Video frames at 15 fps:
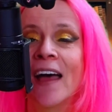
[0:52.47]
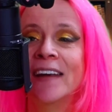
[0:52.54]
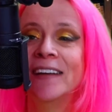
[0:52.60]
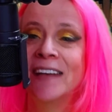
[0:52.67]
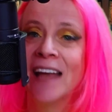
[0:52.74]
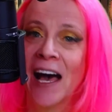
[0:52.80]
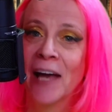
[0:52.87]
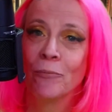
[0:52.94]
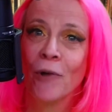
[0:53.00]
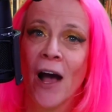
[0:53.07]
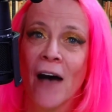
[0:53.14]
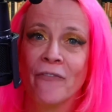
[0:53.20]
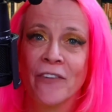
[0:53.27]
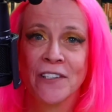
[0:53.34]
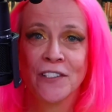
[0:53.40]

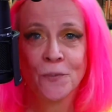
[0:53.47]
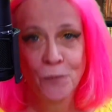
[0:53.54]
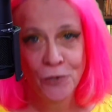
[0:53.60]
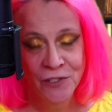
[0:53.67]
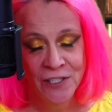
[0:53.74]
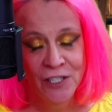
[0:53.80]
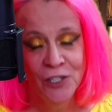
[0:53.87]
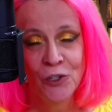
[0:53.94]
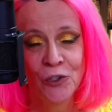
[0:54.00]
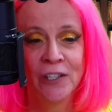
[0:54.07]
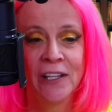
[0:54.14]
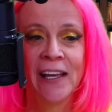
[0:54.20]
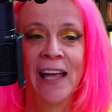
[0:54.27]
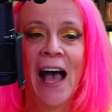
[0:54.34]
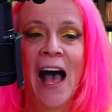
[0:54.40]
nonprofits,
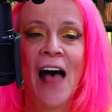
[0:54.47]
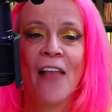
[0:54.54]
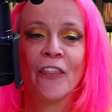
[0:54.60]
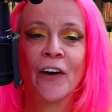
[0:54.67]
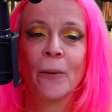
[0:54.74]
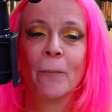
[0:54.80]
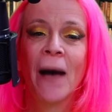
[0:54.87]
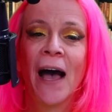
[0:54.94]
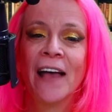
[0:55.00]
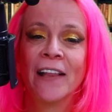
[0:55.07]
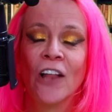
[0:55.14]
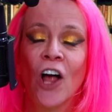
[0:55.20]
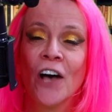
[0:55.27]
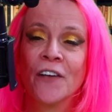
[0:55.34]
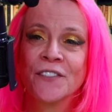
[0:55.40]
particularly on their
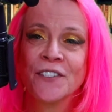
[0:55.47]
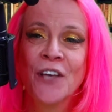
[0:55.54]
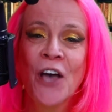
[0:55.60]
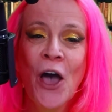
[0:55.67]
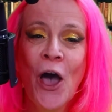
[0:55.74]
bylaws.